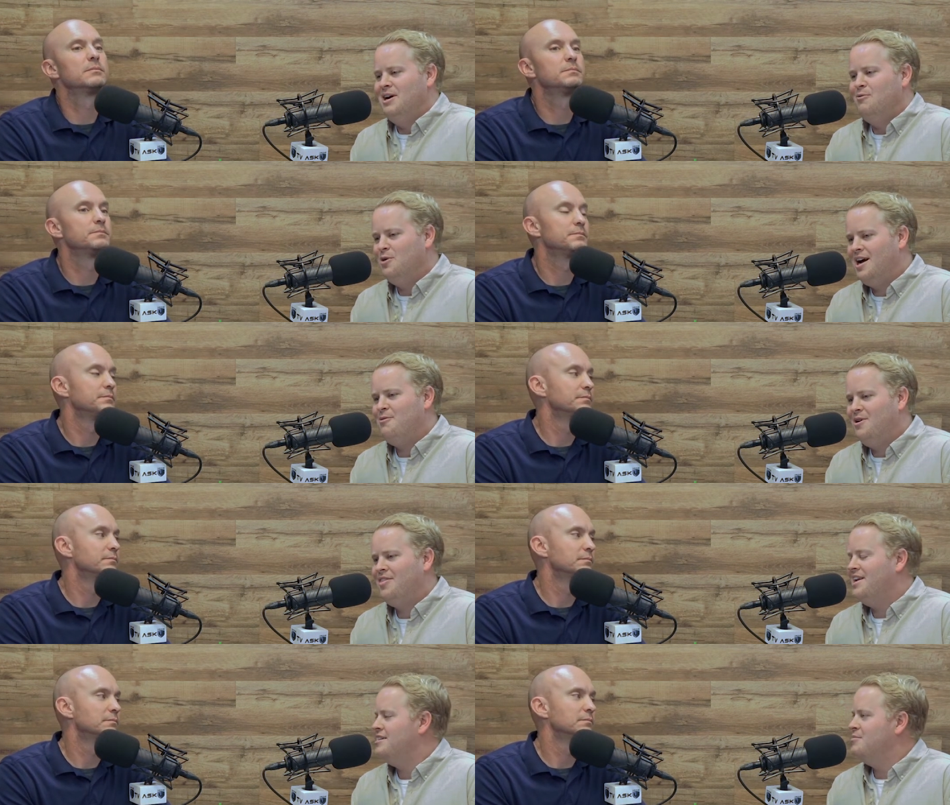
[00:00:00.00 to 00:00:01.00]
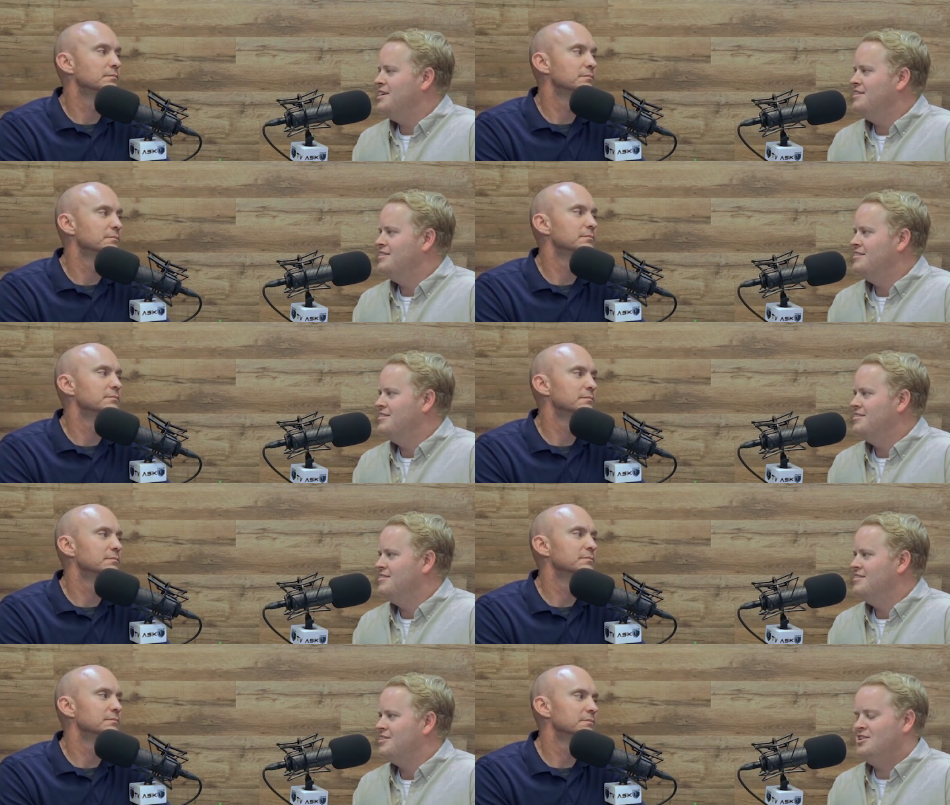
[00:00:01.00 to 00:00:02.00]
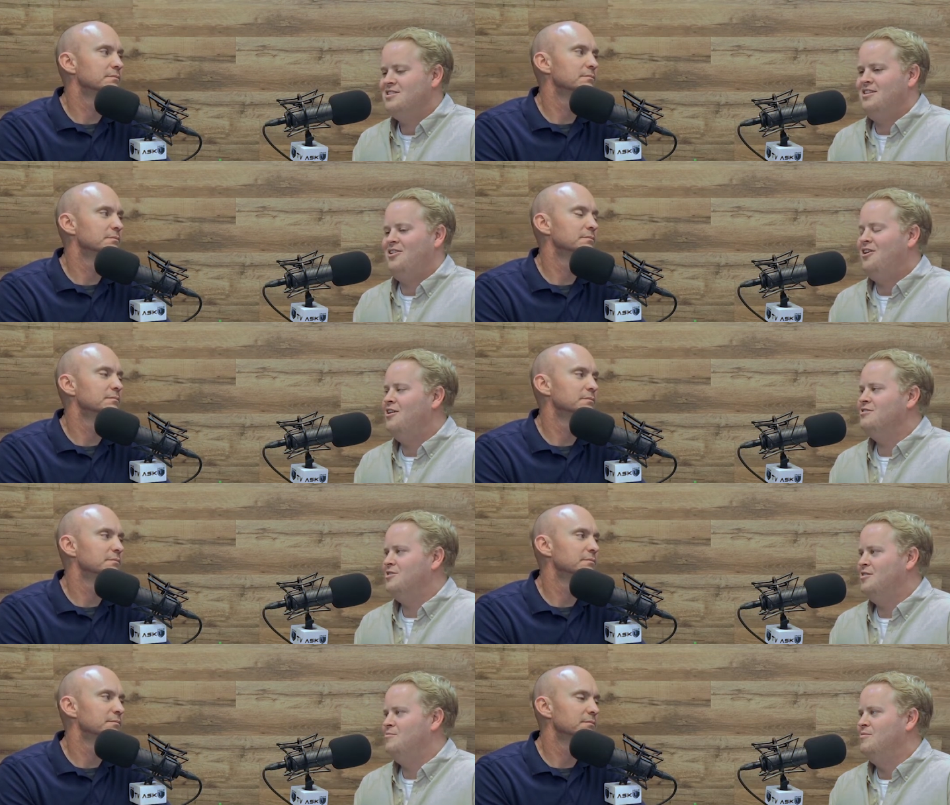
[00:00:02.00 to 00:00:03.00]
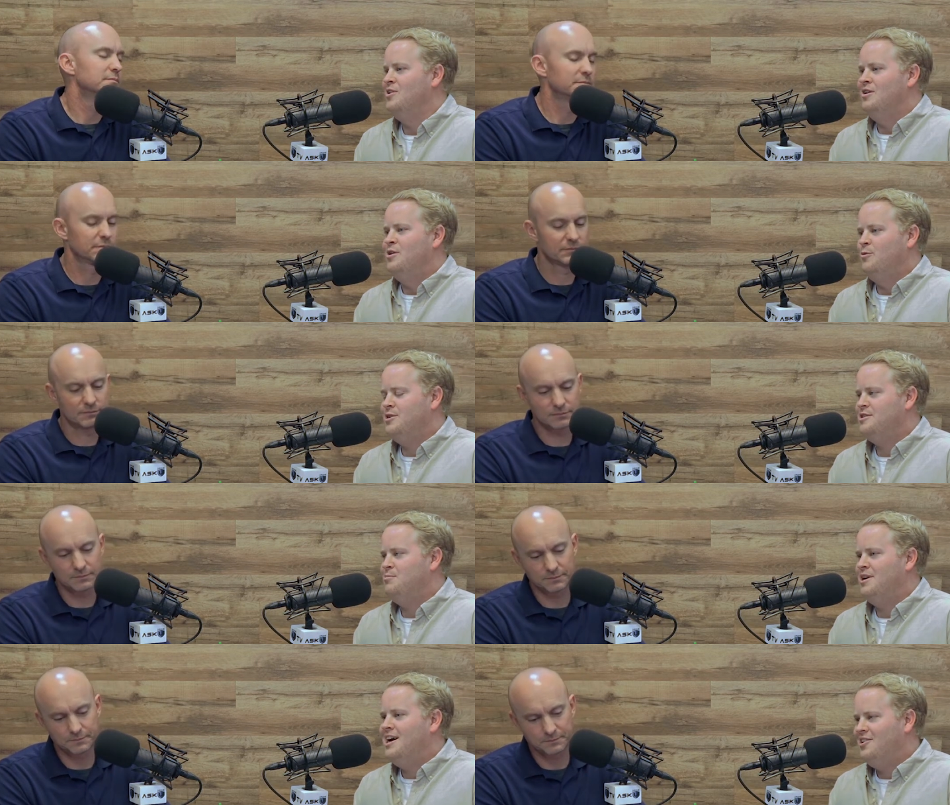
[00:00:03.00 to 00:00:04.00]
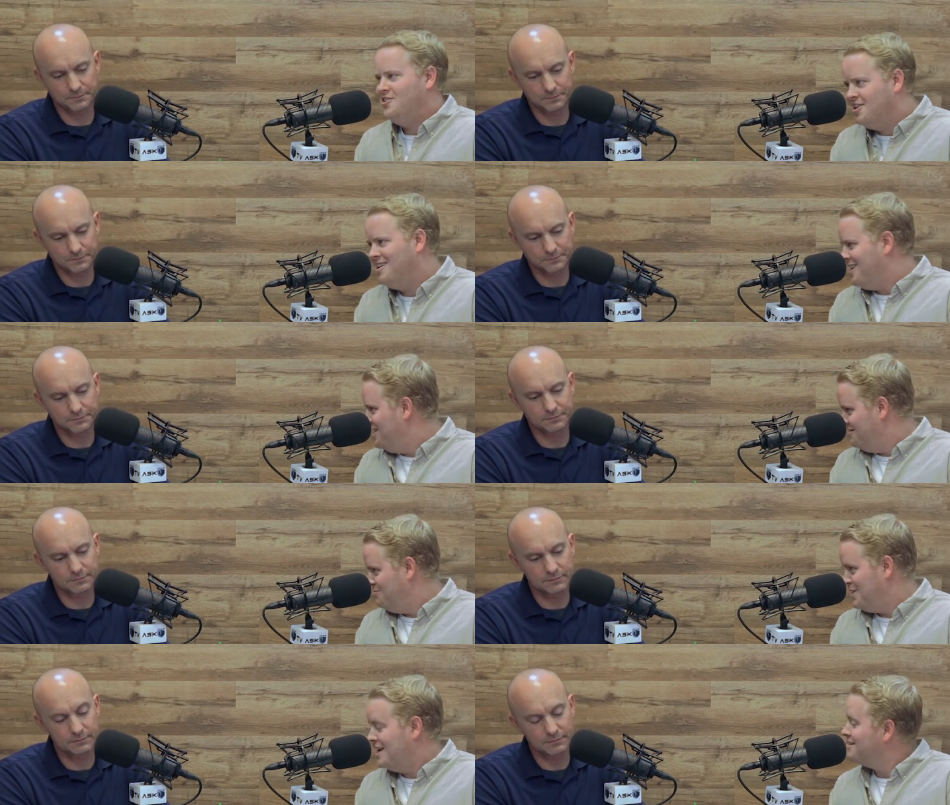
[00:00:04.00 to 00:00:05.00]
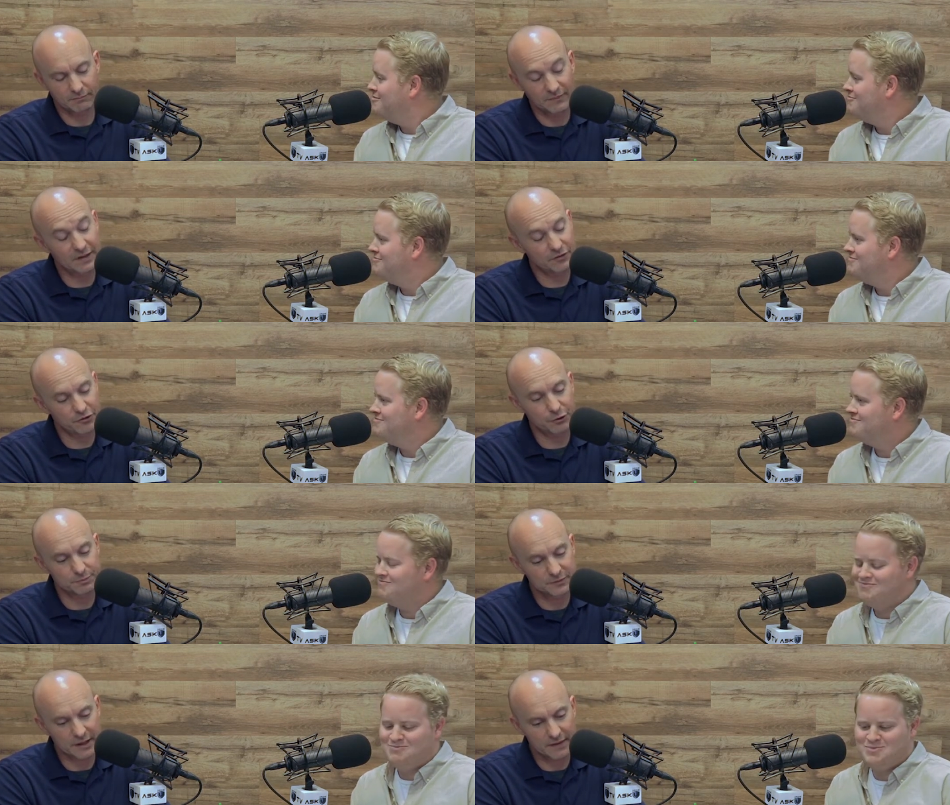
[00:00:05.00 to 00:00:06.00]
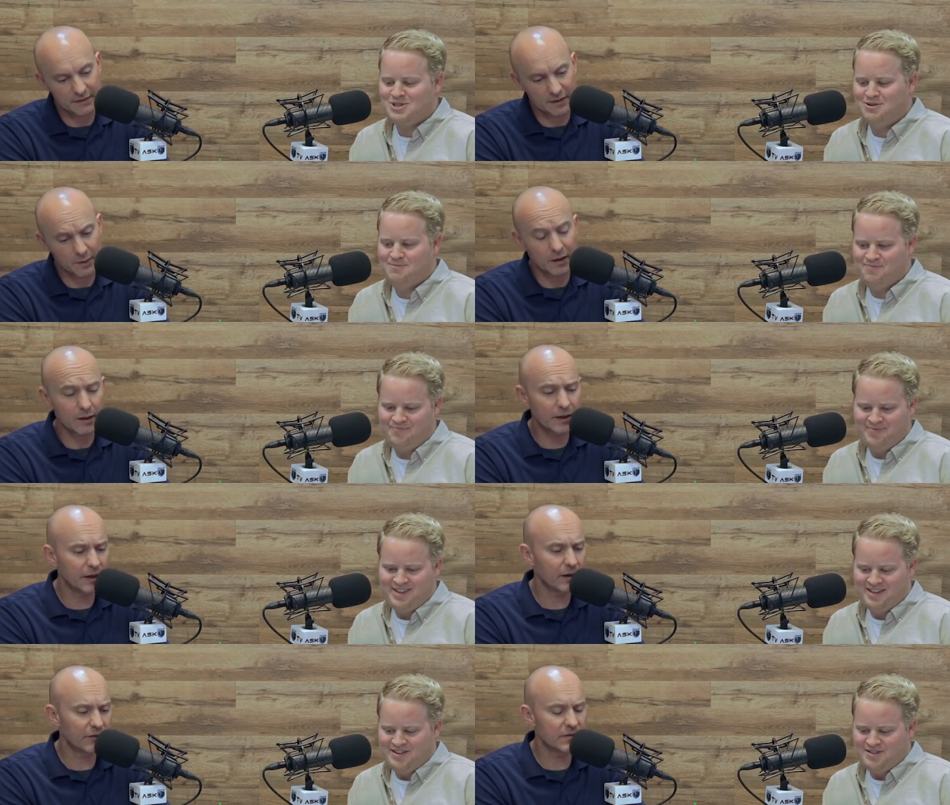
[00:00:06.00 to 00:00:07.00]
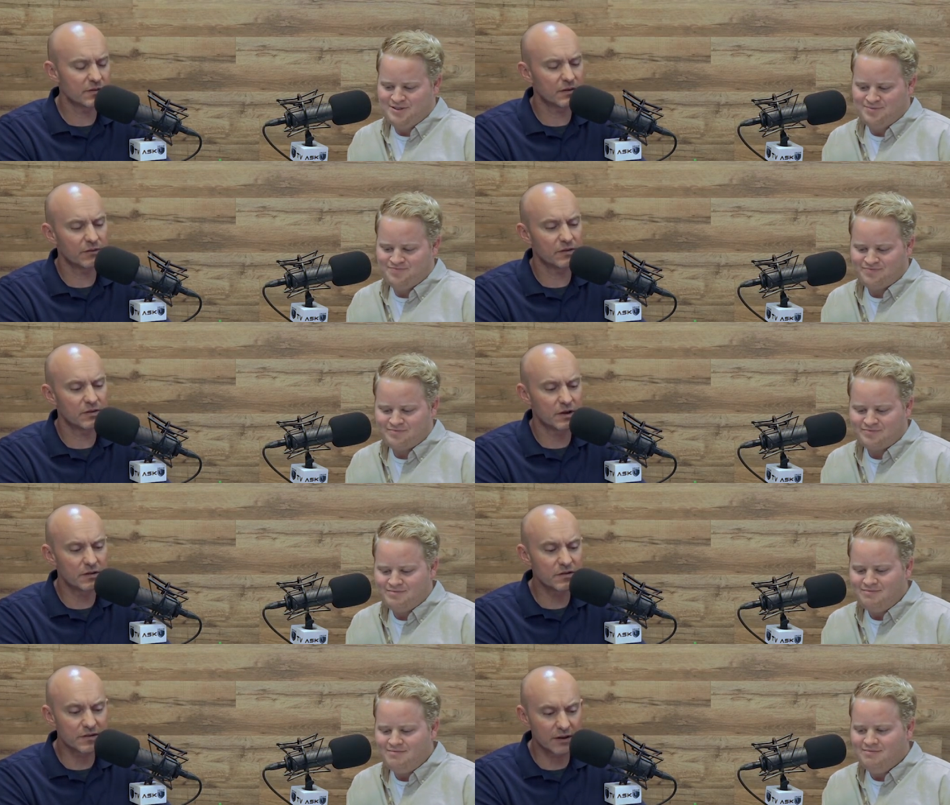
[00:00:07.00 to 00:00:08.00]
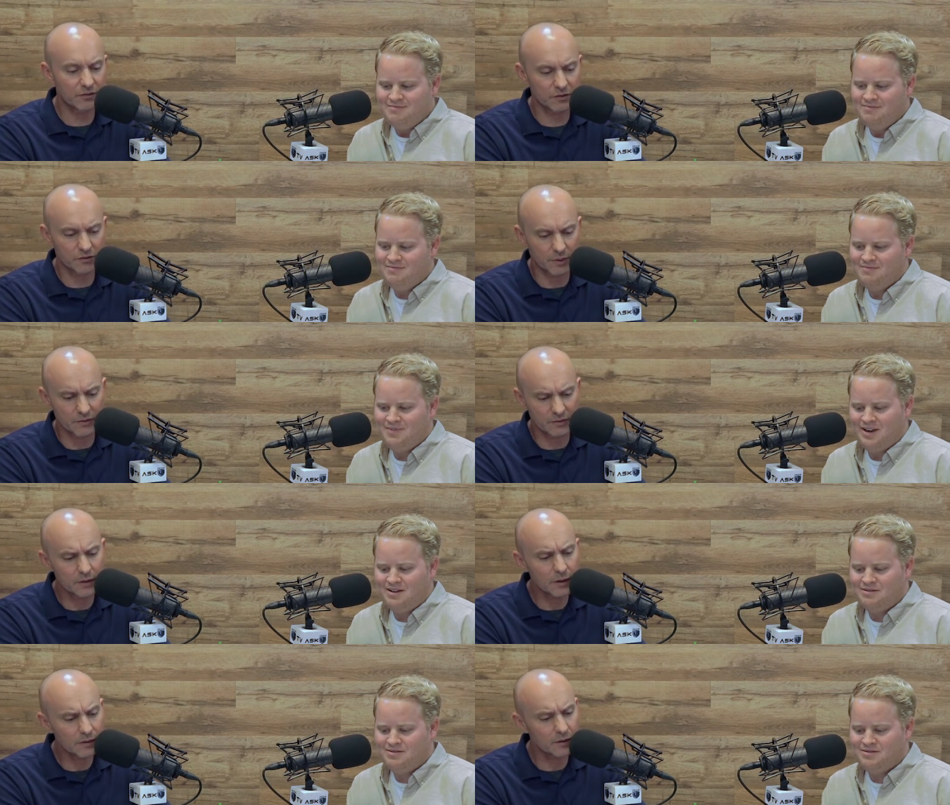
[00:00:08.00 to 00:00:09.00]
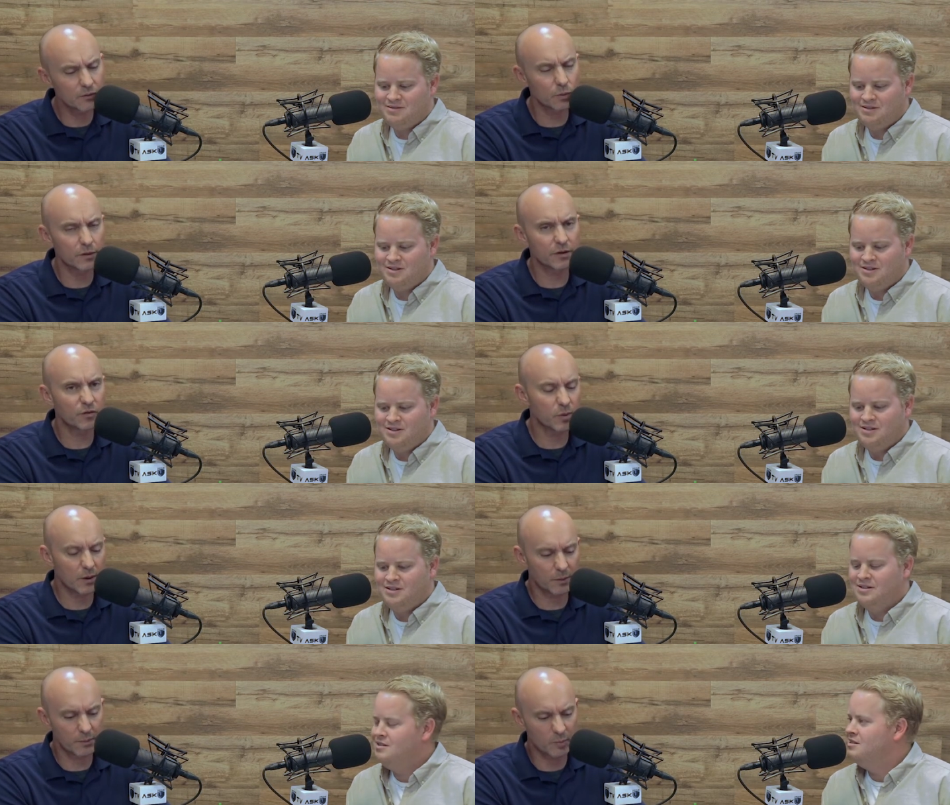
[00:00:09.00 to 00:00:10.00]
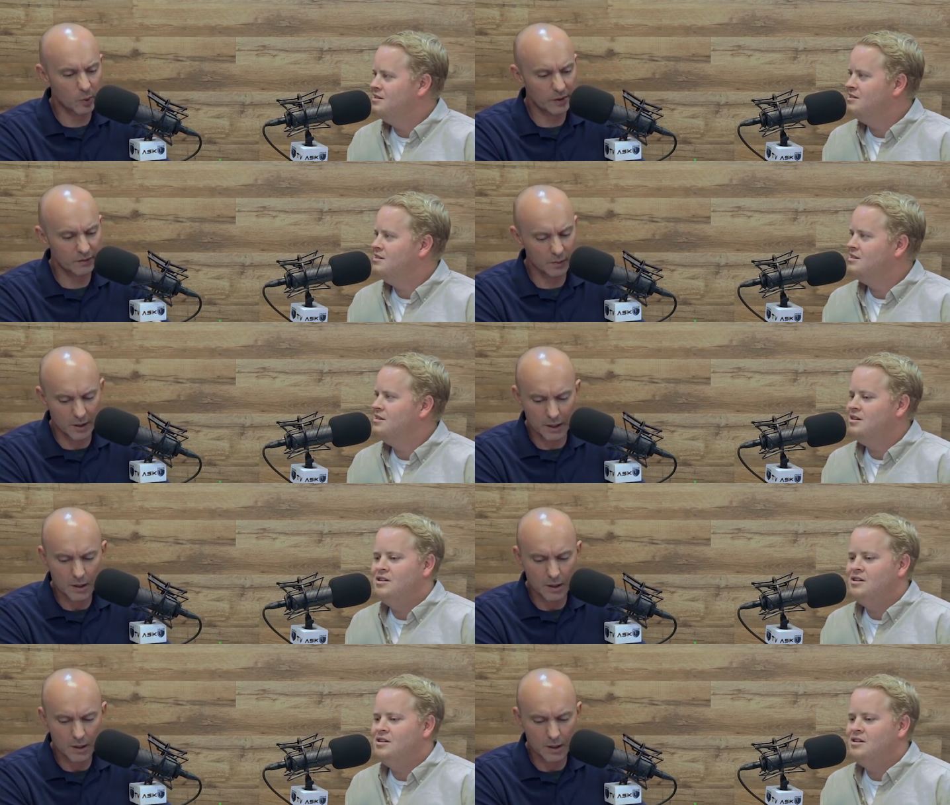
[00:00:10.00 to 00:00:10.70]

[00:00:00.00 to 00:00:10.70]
Speaker 1: would I want that on me? Because in the long term, what you put out, you're going to get back.
Speaker 2: That's true. Yeah, that's so, and, and, again, if it's if it's an unsafe situation, then it, it's worthy of probably reporting somebody.